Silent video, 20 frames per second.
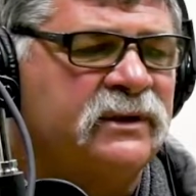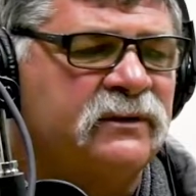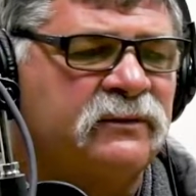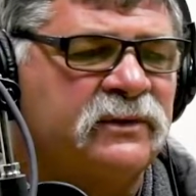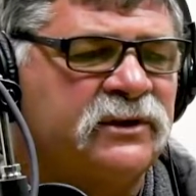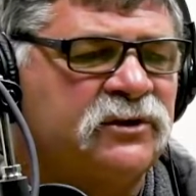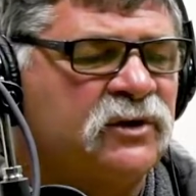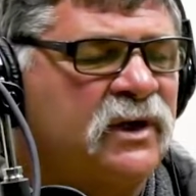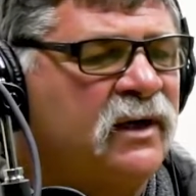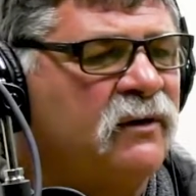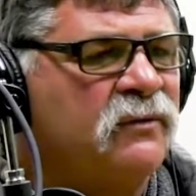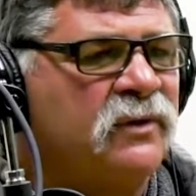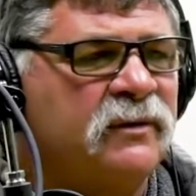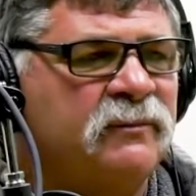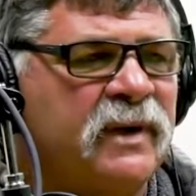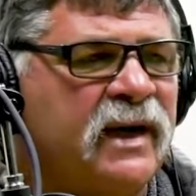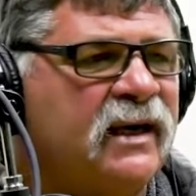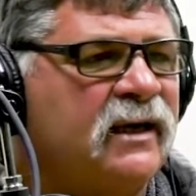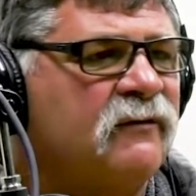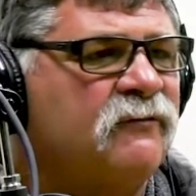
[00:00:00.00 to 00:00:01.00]
try, we
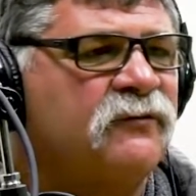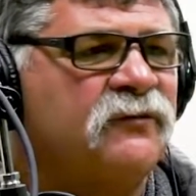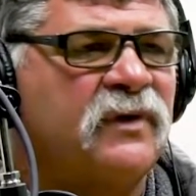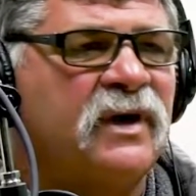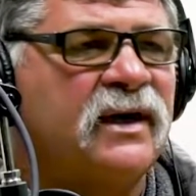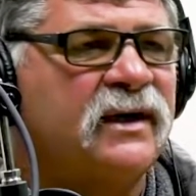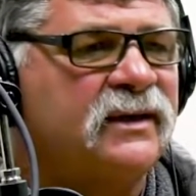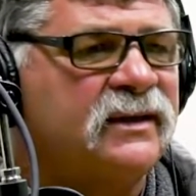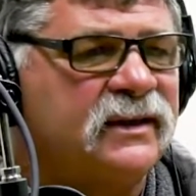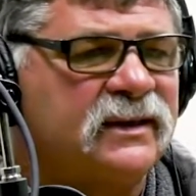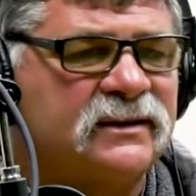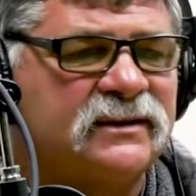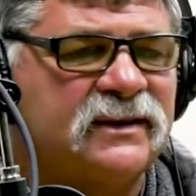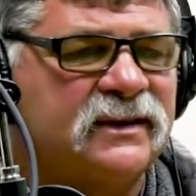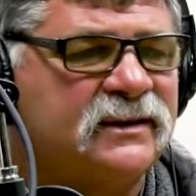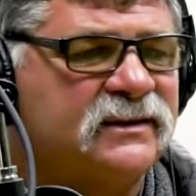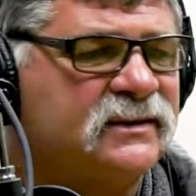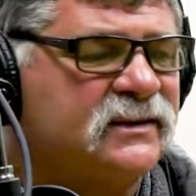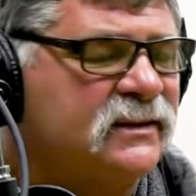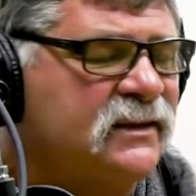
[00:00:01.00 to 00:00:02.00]
make it fun. It's
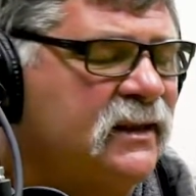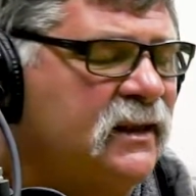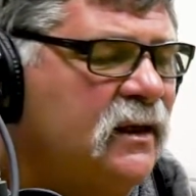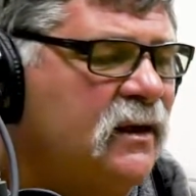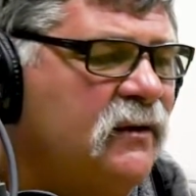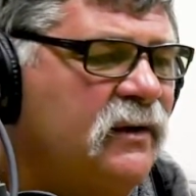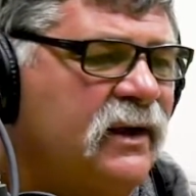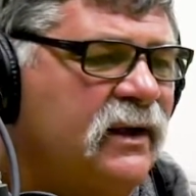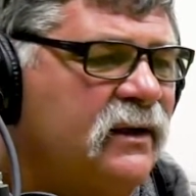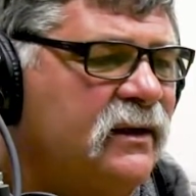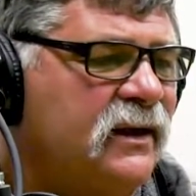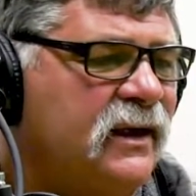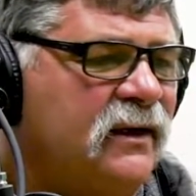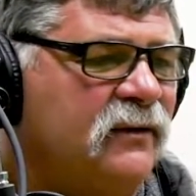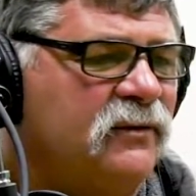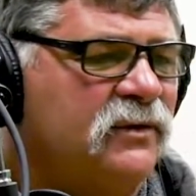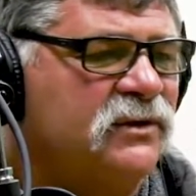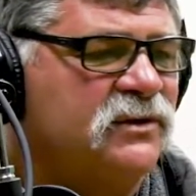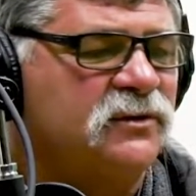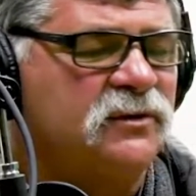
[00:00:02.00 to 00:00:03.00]

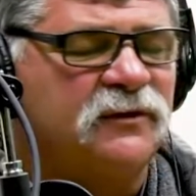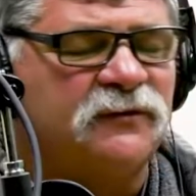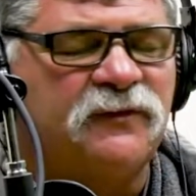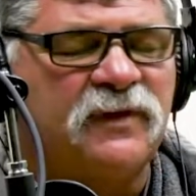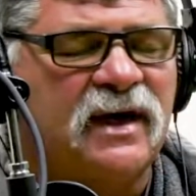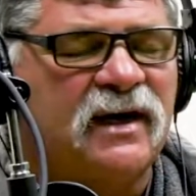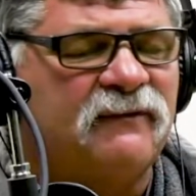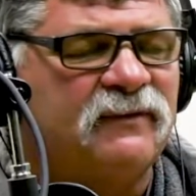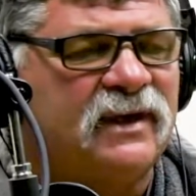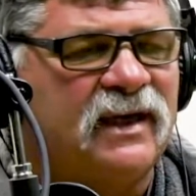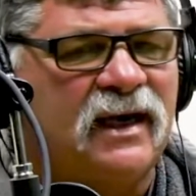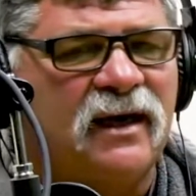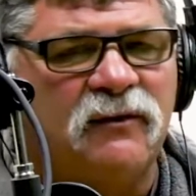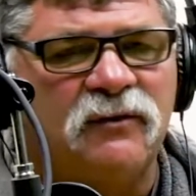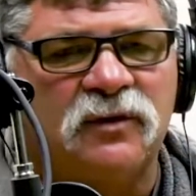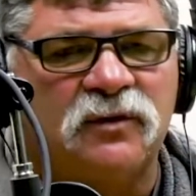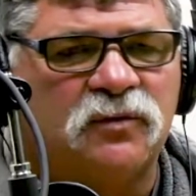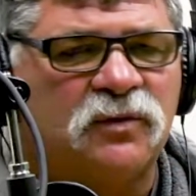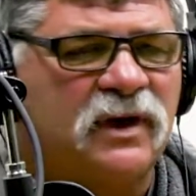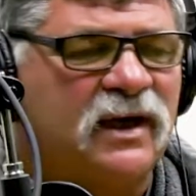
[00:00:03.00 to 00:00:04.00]
and we'll do a 5K,
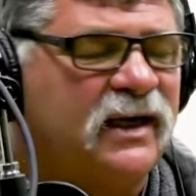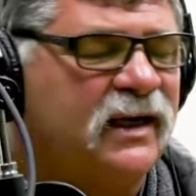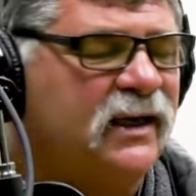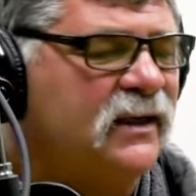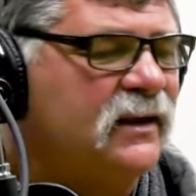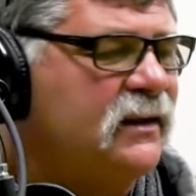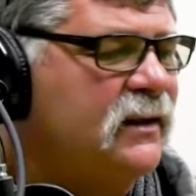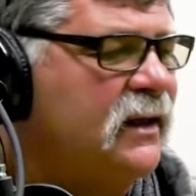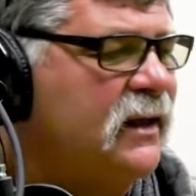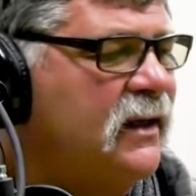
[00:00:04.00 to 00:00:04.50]
we'll run it.